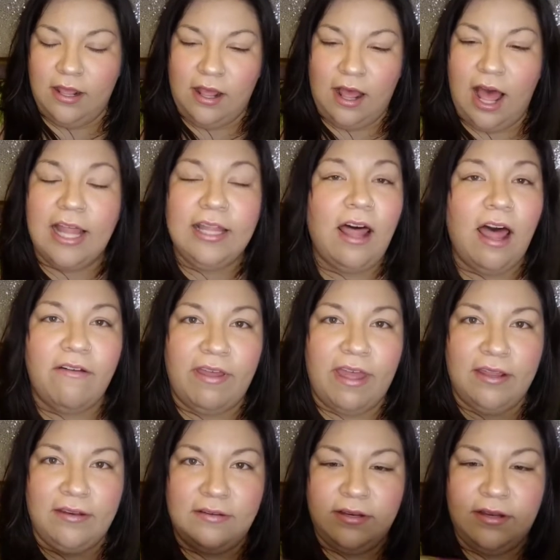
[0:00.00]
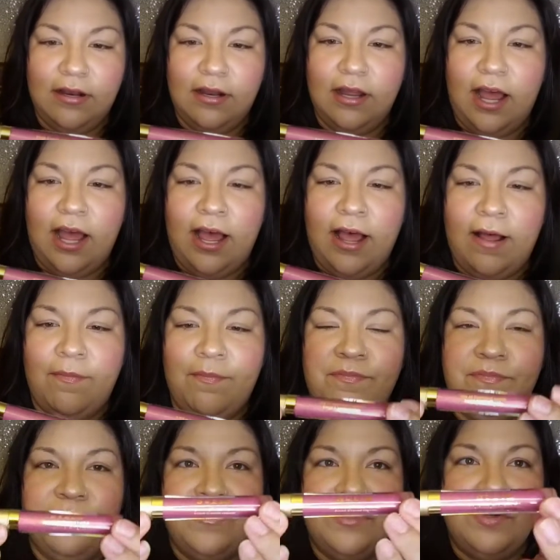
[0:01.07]
I love it.
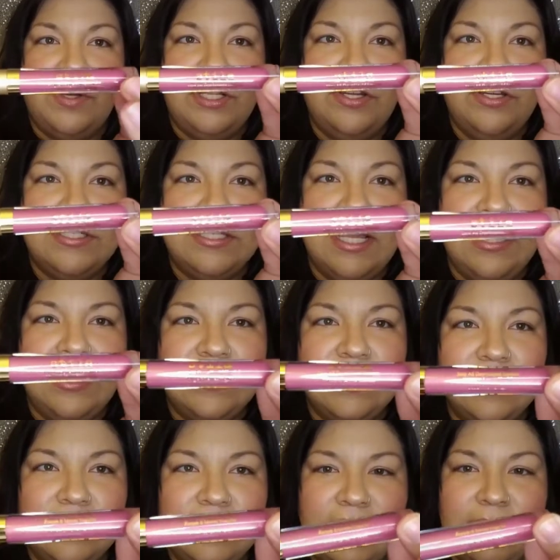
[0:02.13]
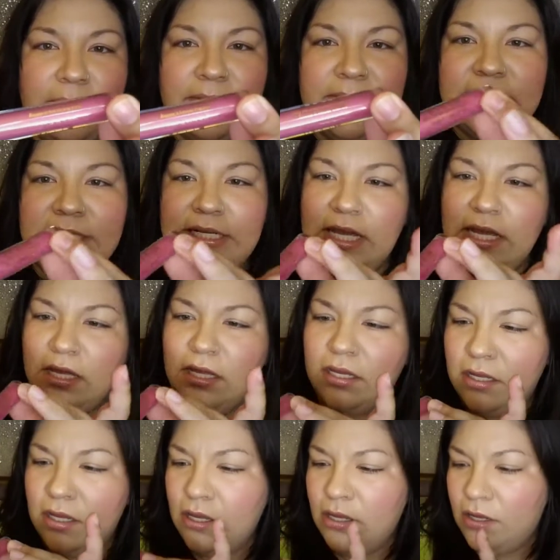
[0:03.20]
So it looks like it's a lipstick
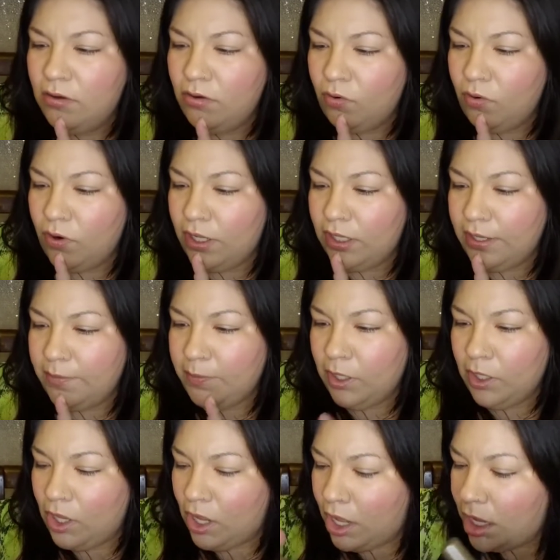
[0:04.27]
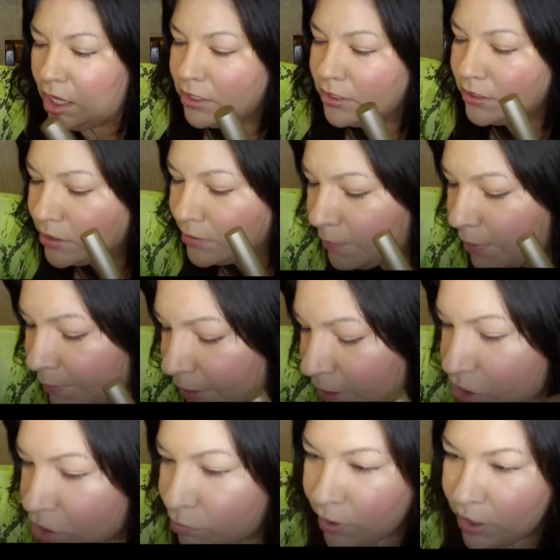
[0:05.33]
or a lip gloss. Maybe I
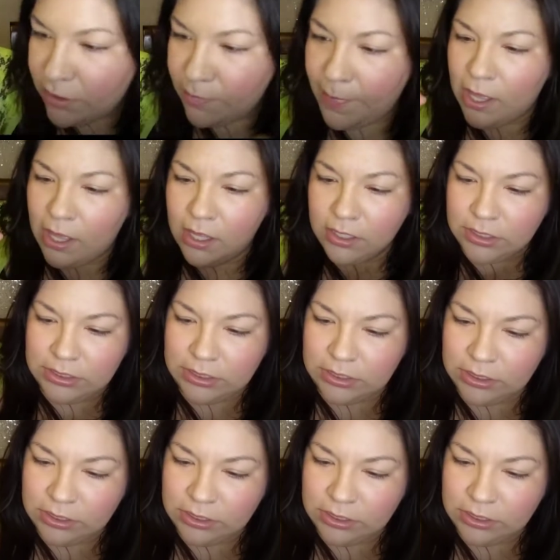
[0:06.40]
should read the box.